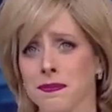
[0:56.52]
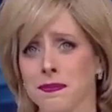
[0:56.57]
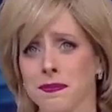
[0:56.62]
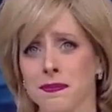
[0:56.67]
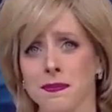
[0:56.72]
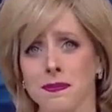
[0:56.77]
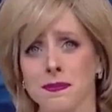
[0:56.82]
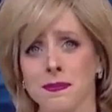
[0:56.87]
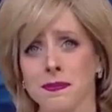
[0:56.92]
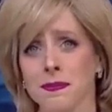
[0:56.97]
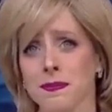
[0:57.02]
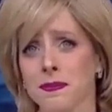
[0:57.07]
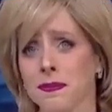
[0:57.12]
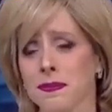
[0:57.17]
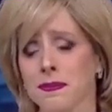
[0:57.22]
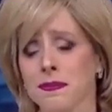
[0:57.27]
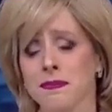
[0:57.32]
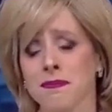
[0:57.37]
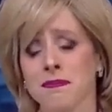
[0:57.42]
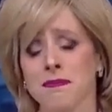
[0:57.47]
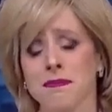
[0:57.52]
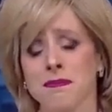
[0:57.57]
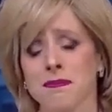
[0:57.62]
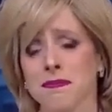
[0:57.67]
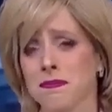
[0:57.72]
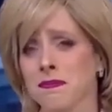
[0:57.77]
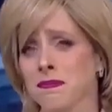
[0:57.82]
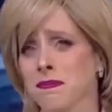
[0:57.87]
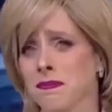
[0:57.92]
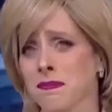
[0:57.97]

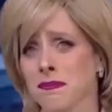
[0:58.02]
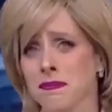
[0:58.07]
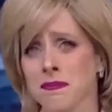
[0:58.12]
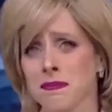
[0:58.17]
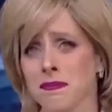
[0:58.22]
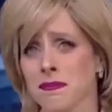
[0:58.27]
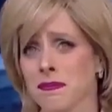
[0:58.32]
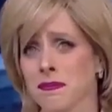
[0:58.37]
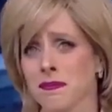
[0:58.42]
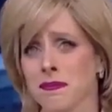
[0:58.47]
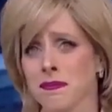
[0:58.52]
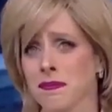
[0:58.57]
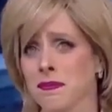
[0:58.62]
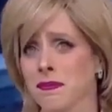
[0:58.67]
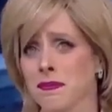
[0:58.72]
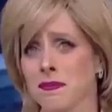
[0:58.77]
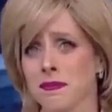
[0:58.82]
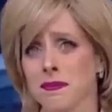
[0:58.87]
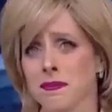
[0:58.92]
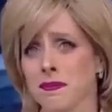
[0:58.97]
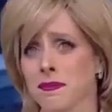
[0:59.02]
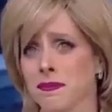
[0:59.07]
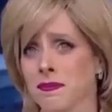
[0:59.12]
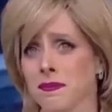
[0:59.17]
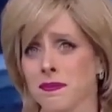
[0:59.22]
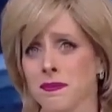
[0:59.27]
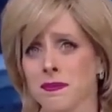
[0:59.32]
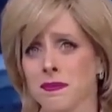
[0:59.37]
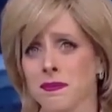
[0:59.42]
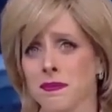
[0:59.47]

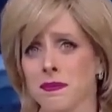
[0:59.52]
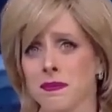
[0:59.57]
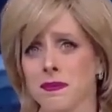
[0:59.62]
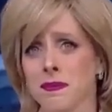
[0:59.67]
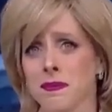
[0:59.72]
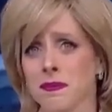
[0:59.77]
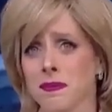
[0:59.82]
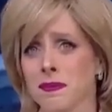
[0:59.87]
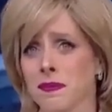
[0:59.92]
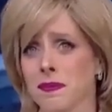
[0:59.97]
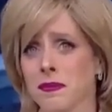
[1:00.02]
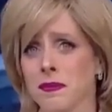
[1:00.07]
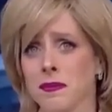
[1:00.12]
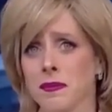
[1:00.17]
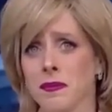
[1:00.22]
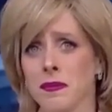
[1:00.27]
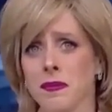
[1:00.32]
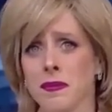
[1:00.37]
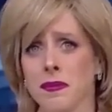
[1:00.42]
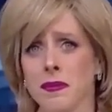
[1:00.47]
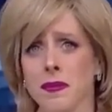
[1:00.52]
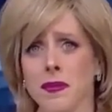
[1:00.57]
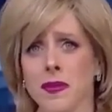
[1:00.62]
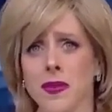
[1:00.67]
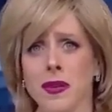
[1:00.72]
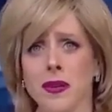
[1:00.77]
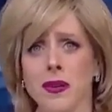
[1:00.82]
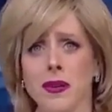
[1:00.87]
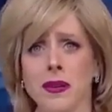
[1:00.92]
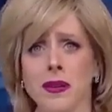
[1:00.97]

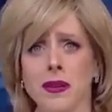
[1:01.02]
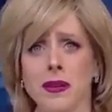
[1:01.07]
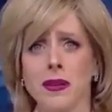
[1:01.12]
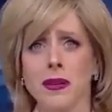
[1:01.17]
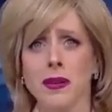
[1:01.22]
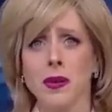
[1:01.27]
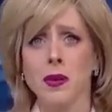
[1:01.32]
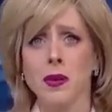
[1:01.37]
No words are spoken by the person on screen.